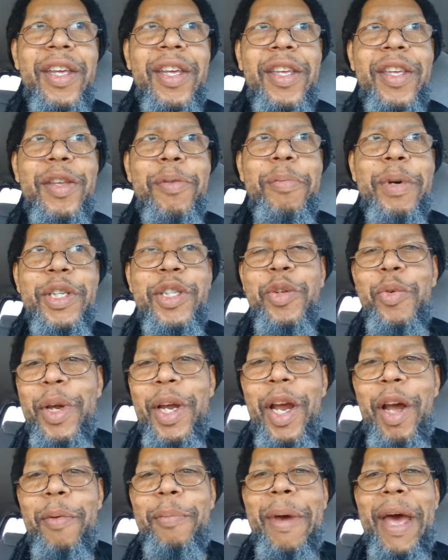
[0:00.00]
but you will
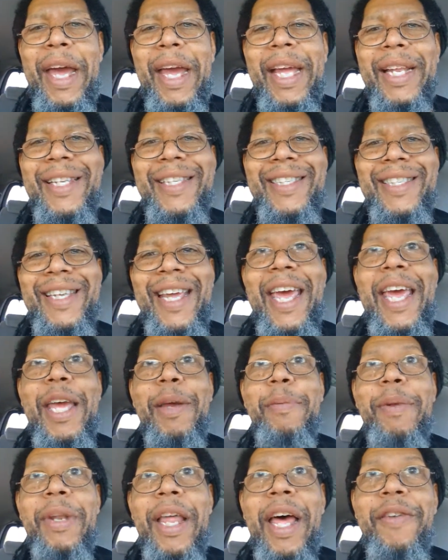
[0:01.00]
come back at the
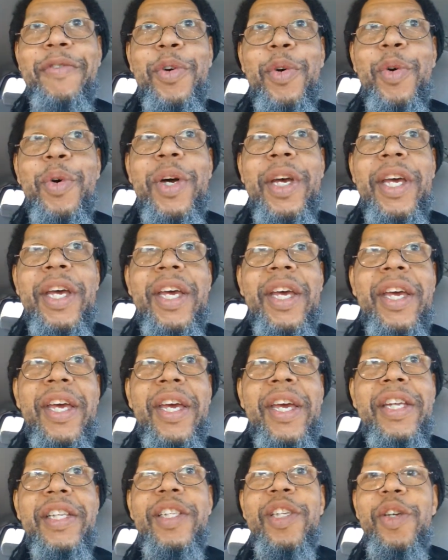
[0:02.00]
same level
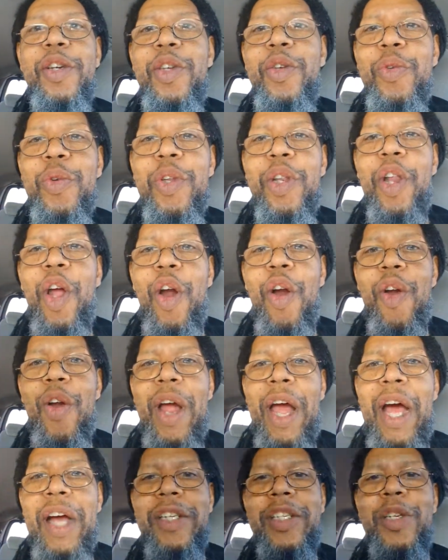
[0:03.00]
until you learn
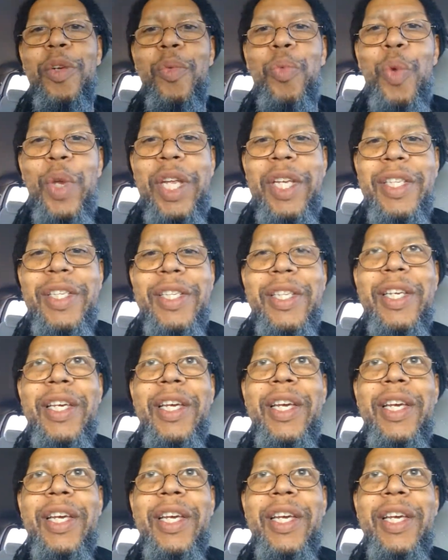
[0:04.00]
how to reach